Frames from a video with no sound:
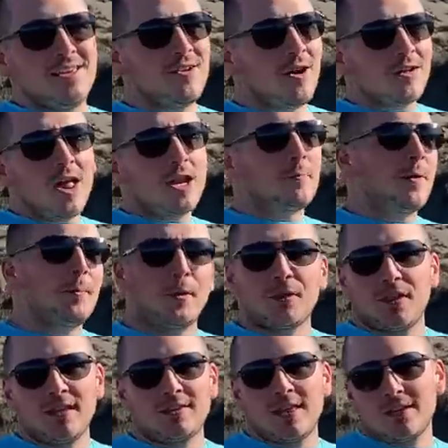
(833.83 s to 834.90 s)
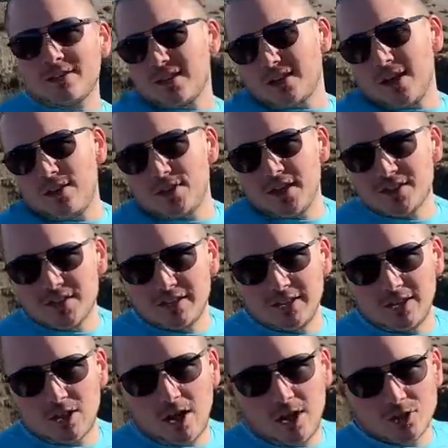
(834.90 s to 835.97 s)
You know, a lot of people think that the gun thing's a
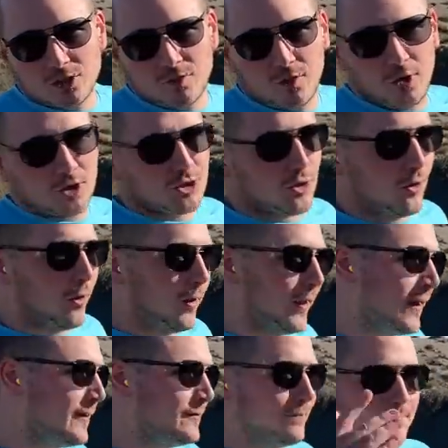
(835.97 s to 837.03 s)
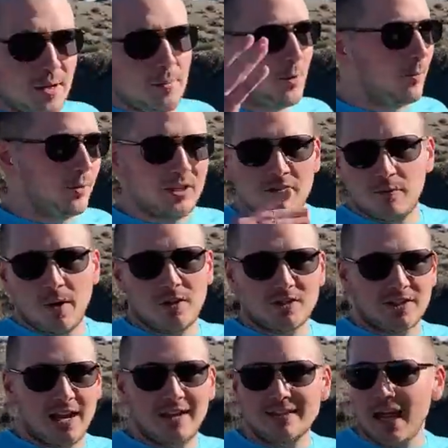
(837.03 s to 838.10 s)
little controversial and people believe both
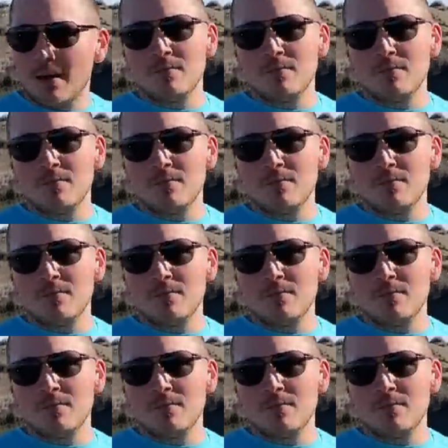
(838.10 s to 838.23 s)
sides.